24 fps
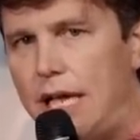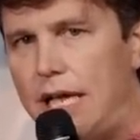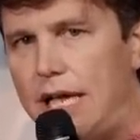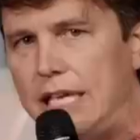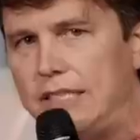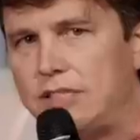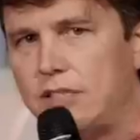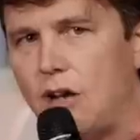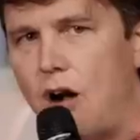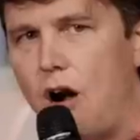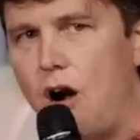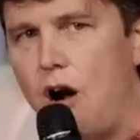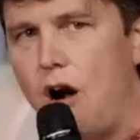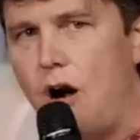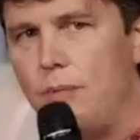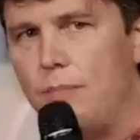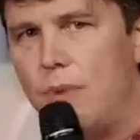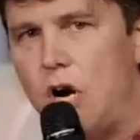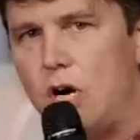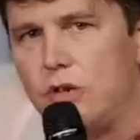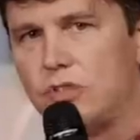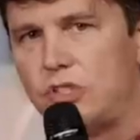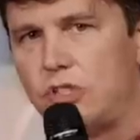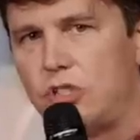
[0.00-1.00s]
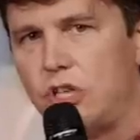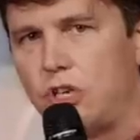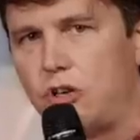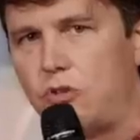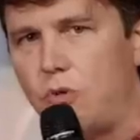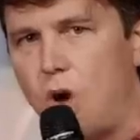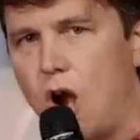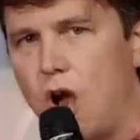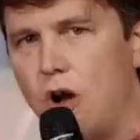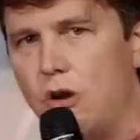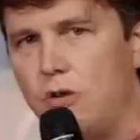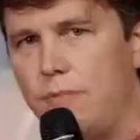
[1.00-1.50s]
He's almost a
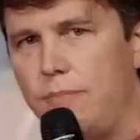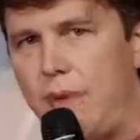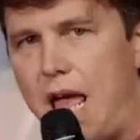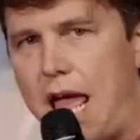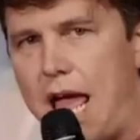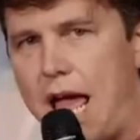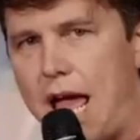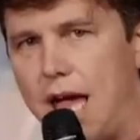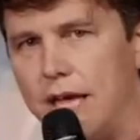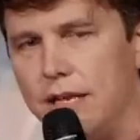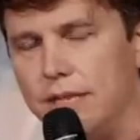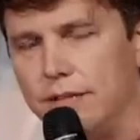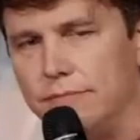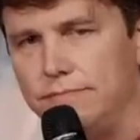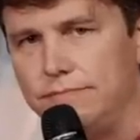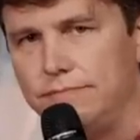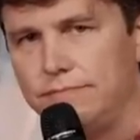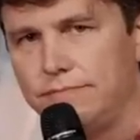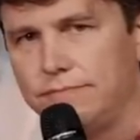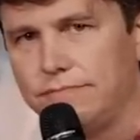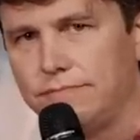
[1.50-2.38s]
grown man."